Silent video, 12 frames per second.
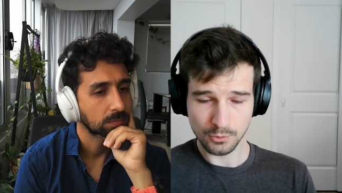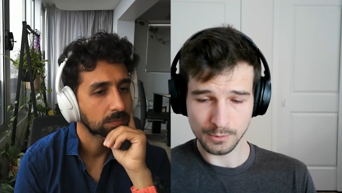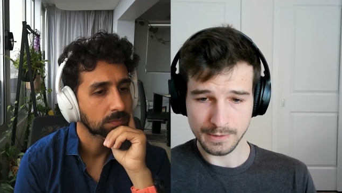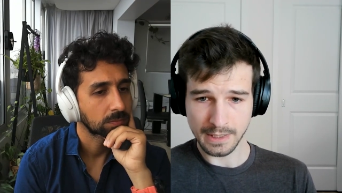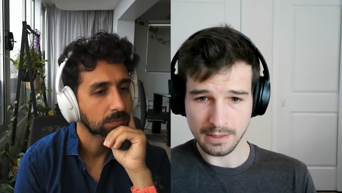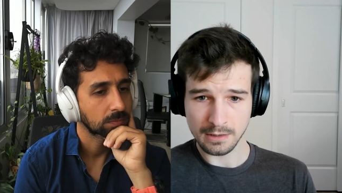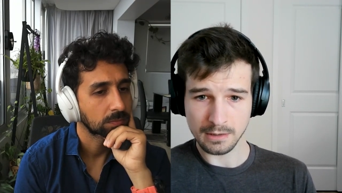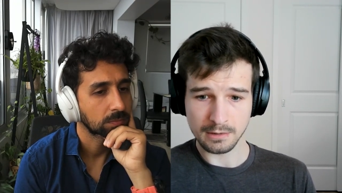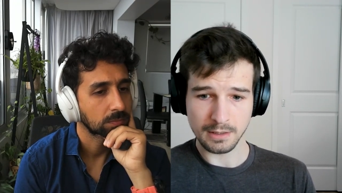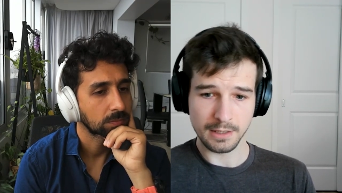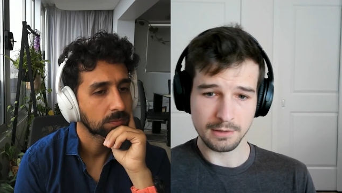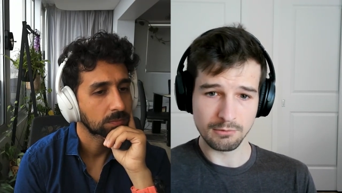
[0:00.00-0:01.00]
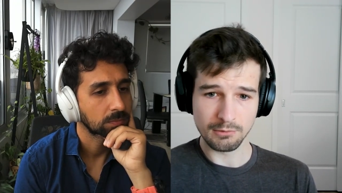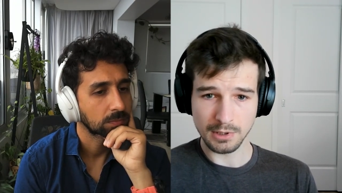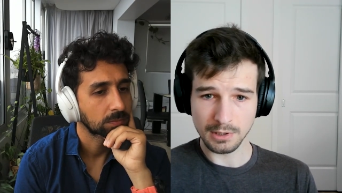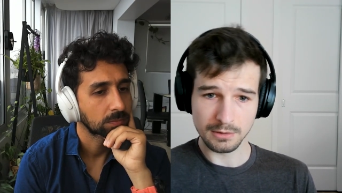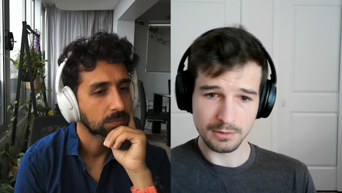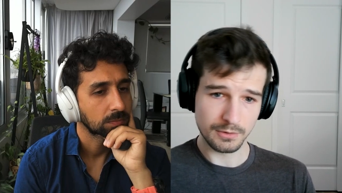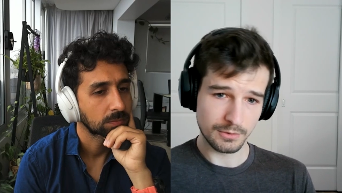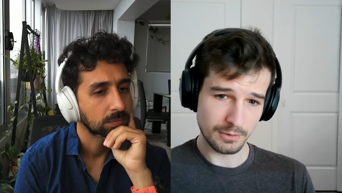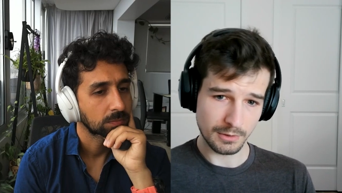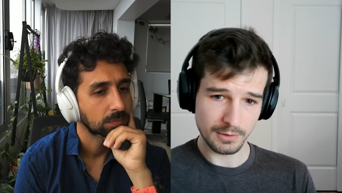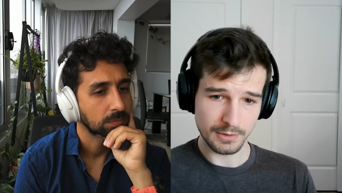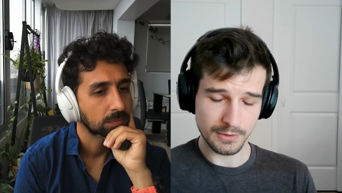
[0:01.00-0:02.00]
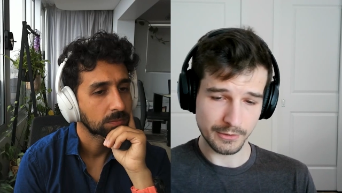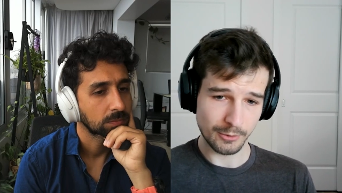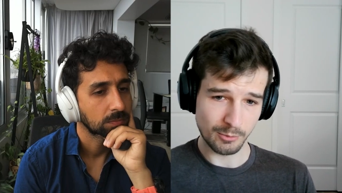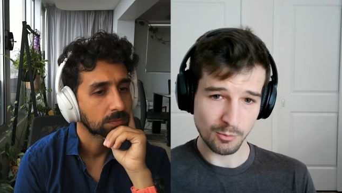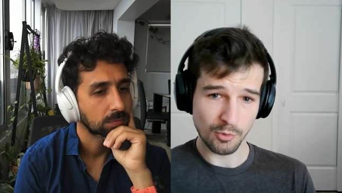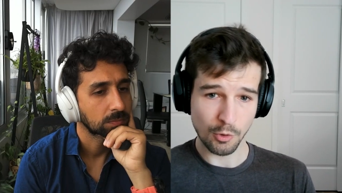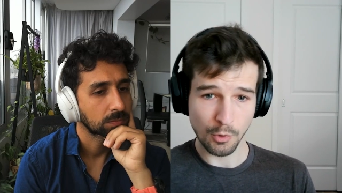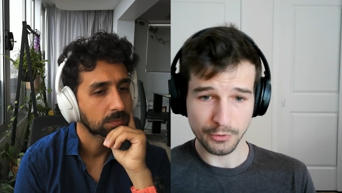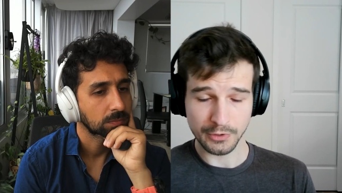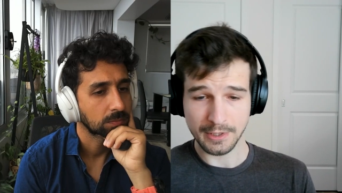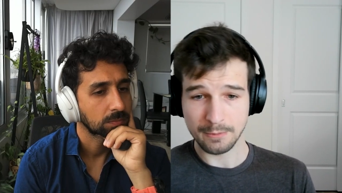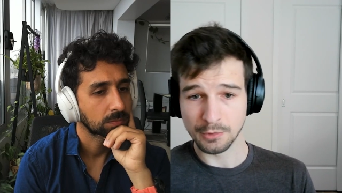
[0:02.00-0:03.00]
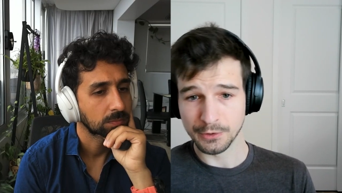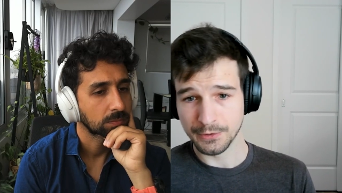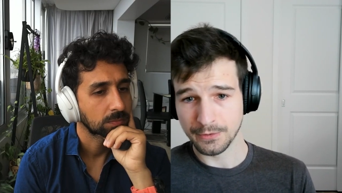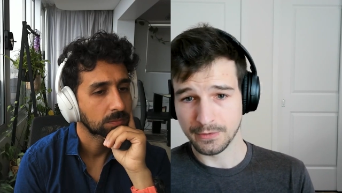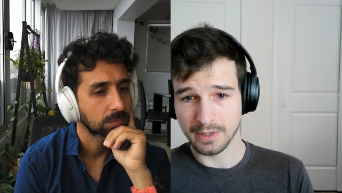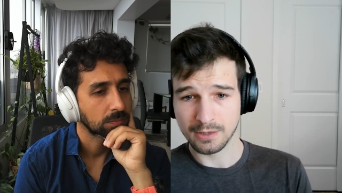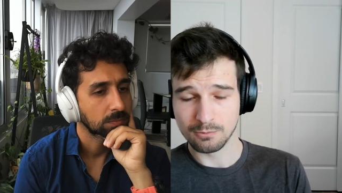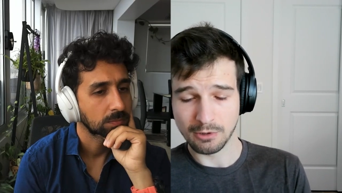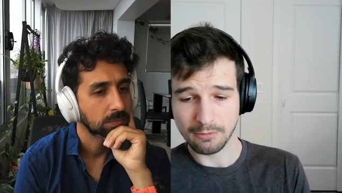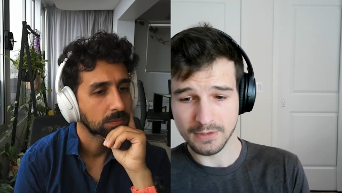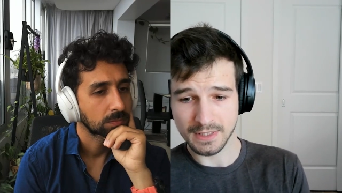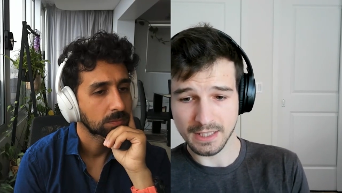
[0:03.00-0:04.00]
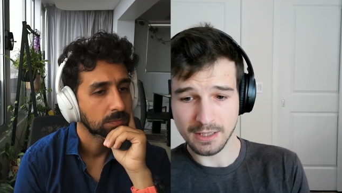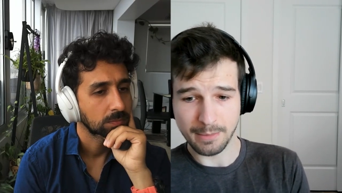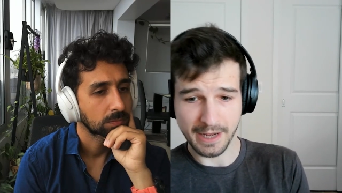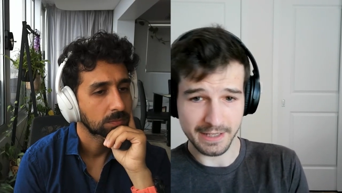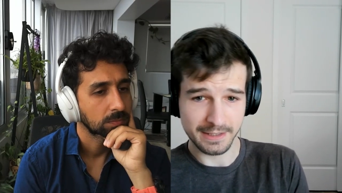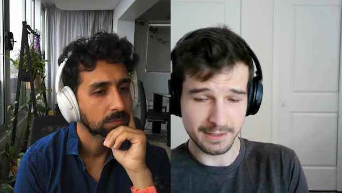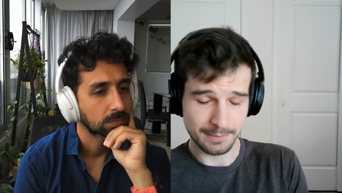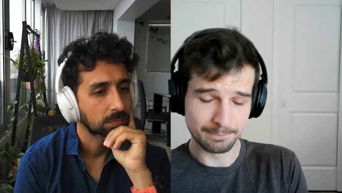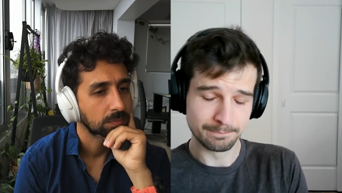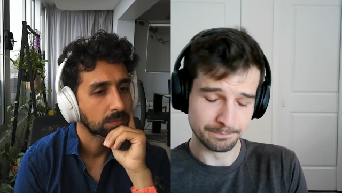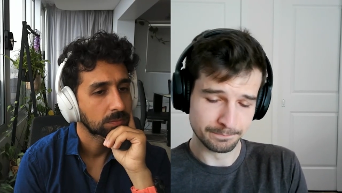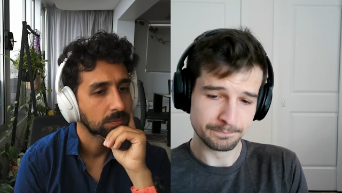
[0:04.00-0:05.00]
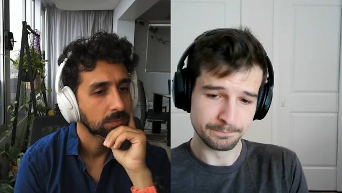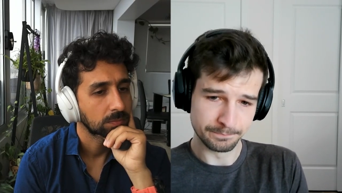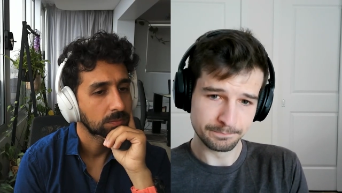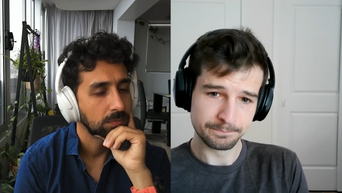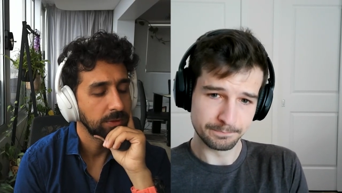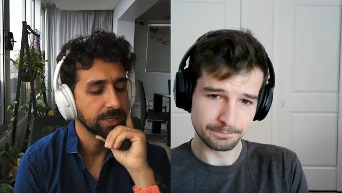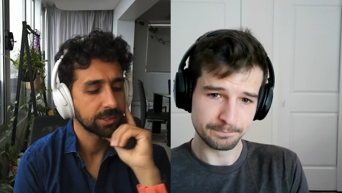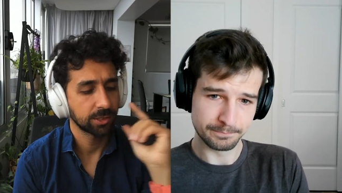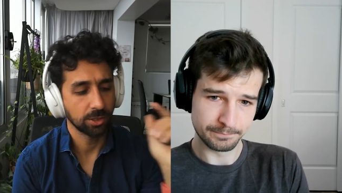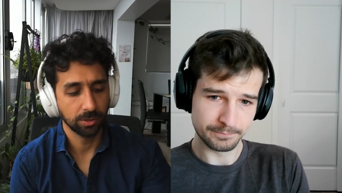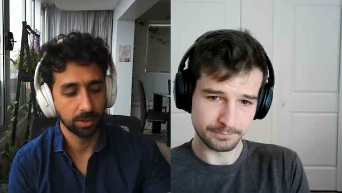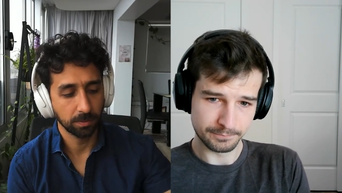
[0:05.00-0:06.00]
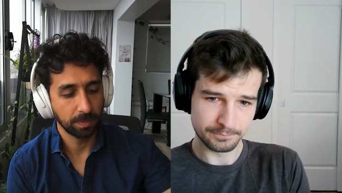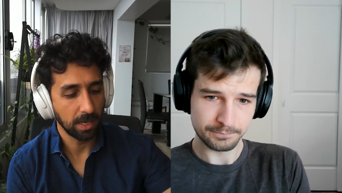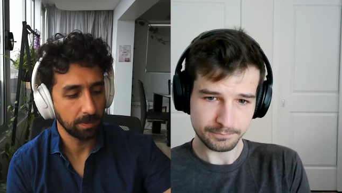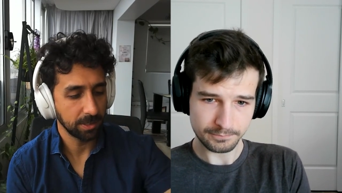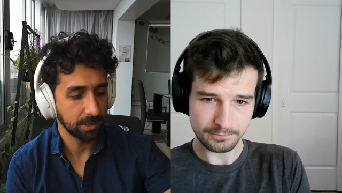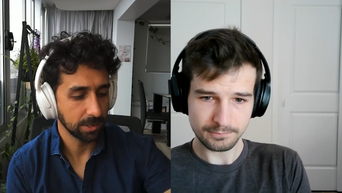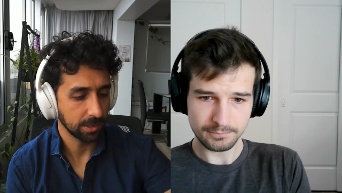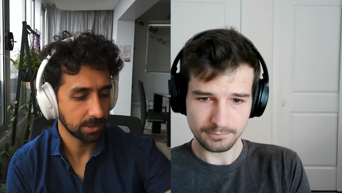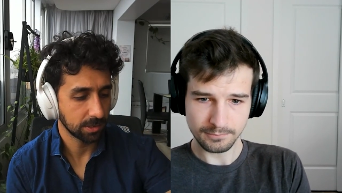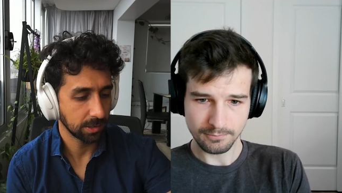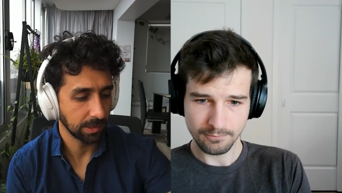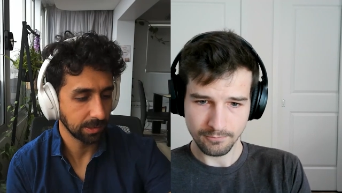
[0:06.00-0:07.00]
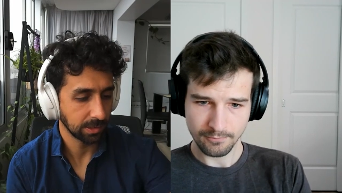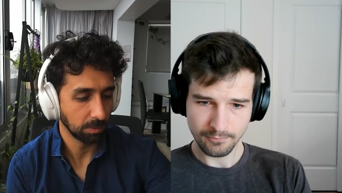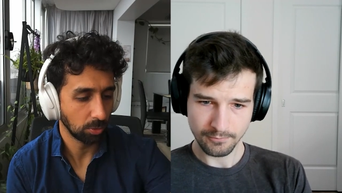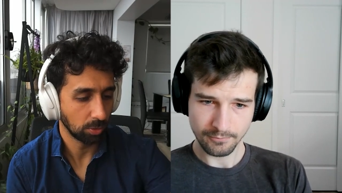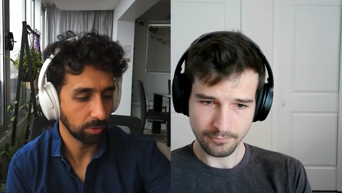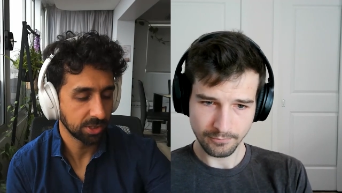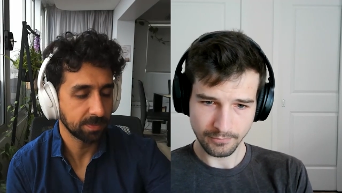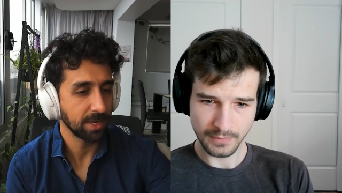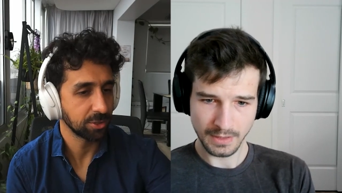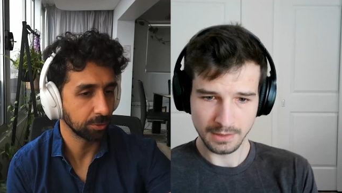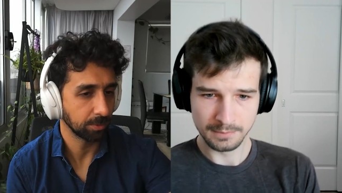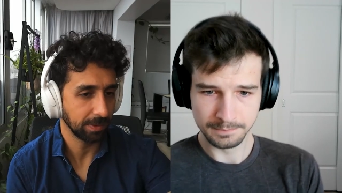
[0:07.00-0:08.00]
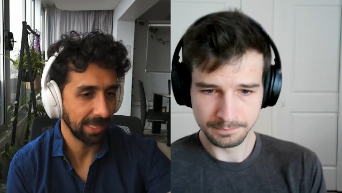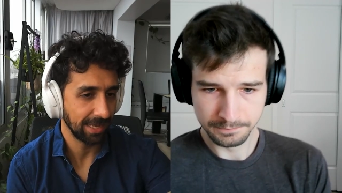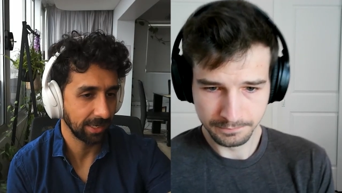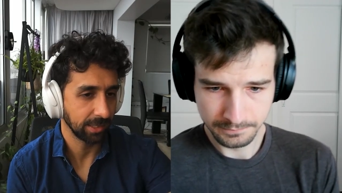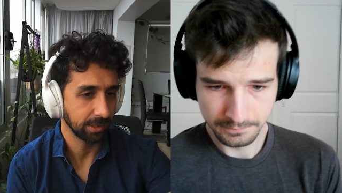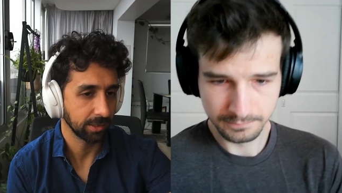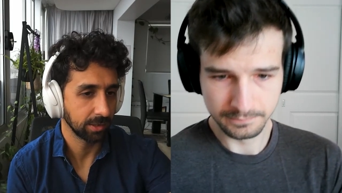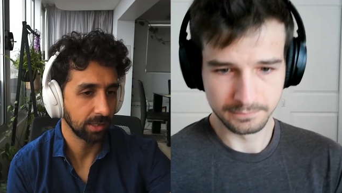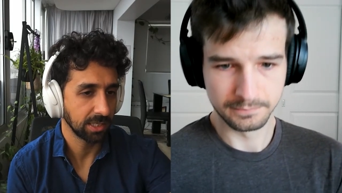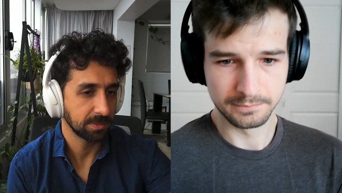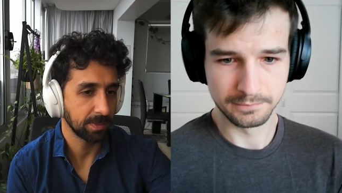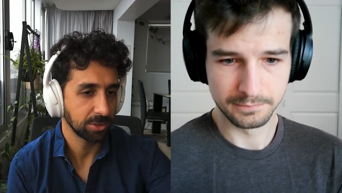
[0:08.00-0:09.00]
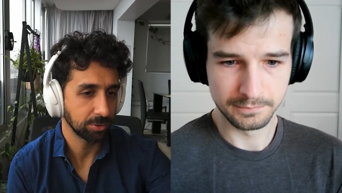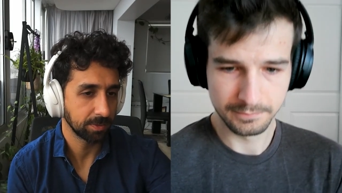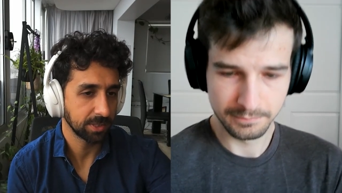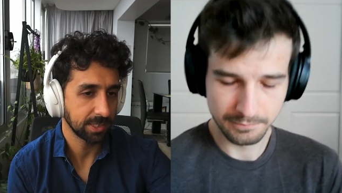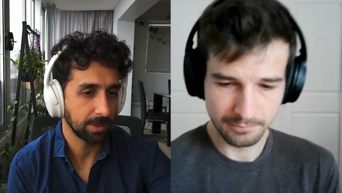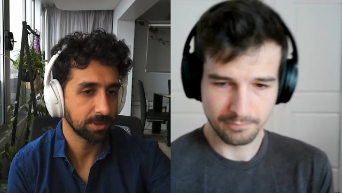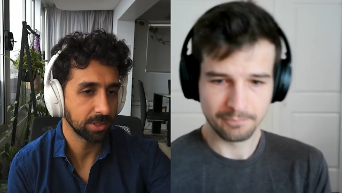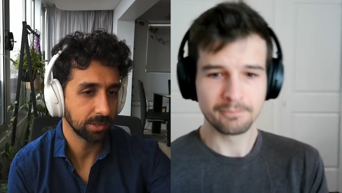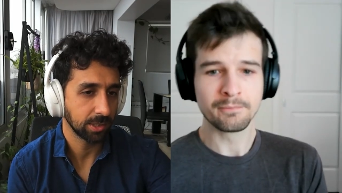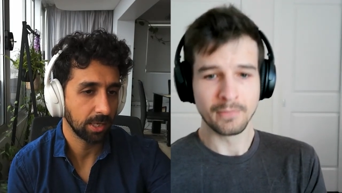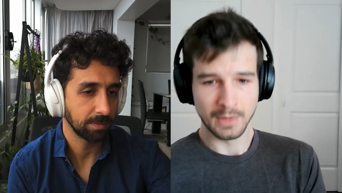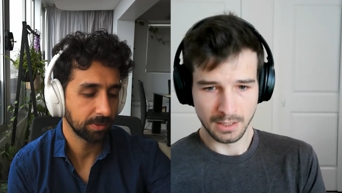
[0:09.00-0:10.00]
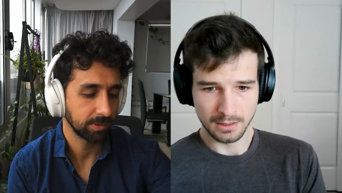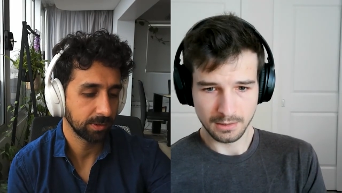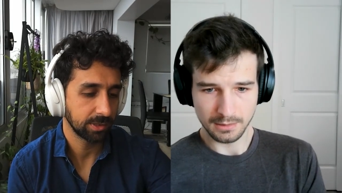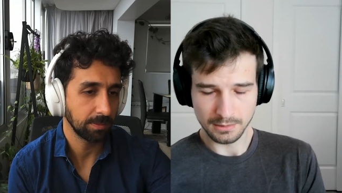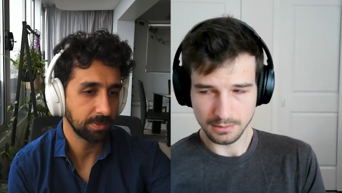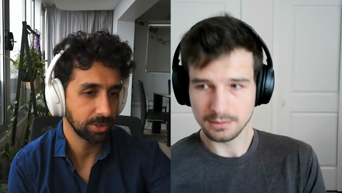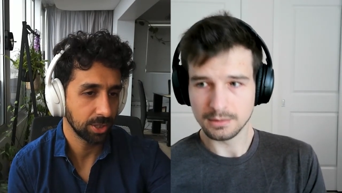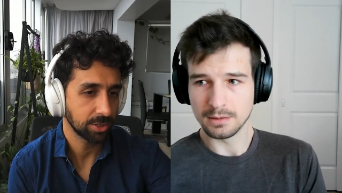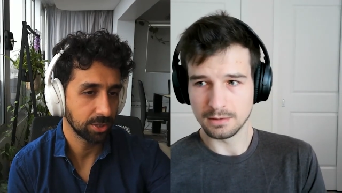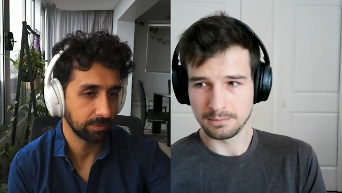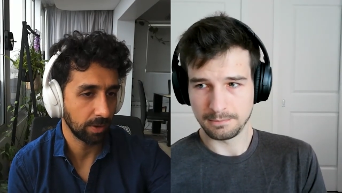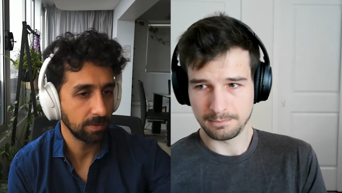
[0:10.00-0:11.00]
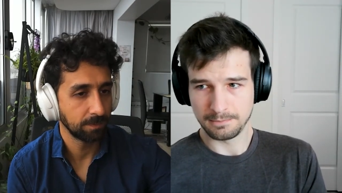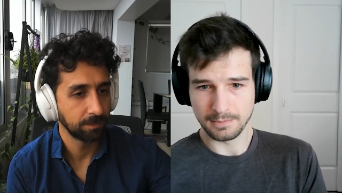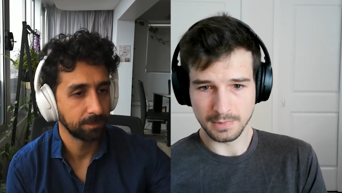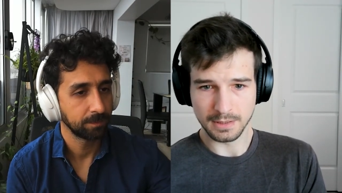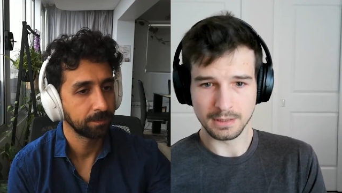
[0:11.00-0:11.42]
Speaker 1: visual data and, and uh, is a little bit more multimodal than what we've seen in the past. Yes,
Speaker 2: so the PaLM-E does is more spatial planning and, and spatial perception type type ingestion, right?